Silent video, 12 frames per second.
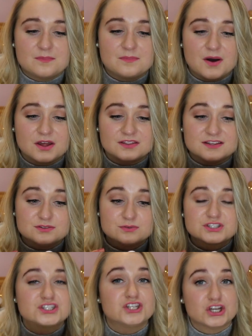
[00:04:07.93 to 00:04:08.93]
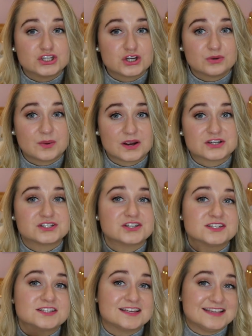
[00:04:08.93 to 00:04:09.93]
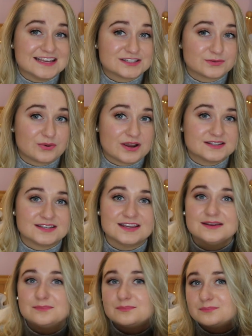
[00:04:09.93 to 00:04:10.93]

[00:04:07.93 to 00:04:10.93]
But these were such a good purchase. Yes, they're pricey,